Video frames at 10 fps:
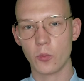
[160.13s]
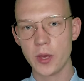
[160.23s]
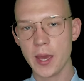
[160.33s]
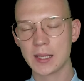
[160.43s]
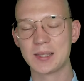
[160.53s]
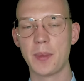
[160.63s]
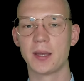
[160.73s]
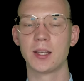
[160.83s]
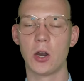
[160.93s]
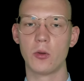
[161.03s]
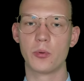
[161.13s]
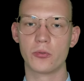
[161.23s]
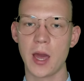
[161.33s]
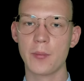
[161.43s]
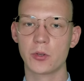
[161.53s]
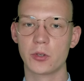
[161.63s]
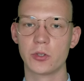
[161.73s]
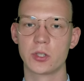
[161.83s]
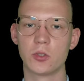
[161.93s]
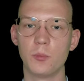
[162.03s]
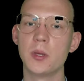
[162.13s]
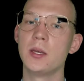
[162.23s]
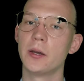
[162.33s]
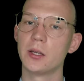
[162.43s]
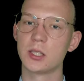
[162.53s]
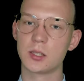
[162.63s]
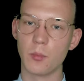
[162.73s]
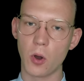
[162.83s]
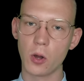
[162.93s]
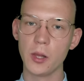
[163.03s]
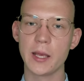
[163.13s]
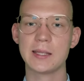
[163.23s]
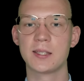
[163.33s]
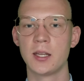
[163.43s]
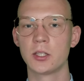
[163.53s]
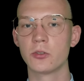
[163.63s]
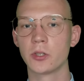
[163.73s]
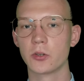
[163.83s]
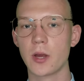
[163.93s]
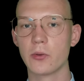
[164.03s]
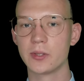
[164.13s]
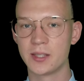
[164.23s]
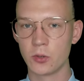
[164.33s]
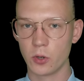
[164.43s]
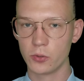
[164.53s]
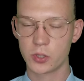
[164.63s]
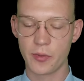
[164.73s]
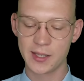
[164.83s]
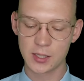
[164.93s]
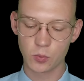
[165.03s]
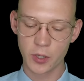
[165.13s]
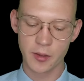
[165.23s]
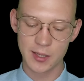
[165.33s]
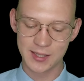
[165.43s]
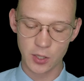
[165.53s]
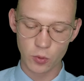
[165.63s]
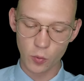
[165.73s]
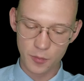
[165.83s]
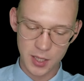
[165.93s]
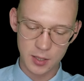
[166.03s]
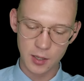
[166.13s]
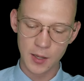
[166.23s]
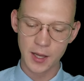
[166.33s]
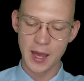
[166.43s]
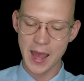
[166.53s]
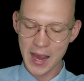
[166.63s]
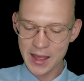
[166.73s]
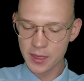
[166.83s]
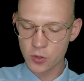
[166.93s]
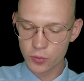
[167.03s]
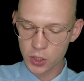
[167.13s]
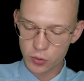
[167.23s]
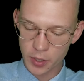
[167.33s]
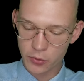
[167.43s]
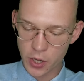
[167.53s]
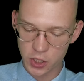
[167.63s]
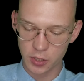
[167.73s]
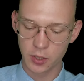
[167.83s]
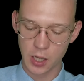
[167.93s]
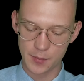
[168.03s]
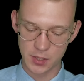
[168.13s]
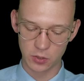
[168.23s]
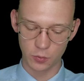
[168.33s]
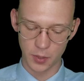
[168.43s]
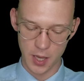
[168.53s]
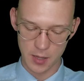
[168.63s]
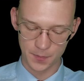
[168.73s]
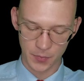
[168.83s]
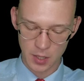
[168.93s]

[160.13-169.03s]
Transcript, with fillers: we expect our parameters to be small and centered around zero. So this is where the zero mean and the ridge regression comes into play.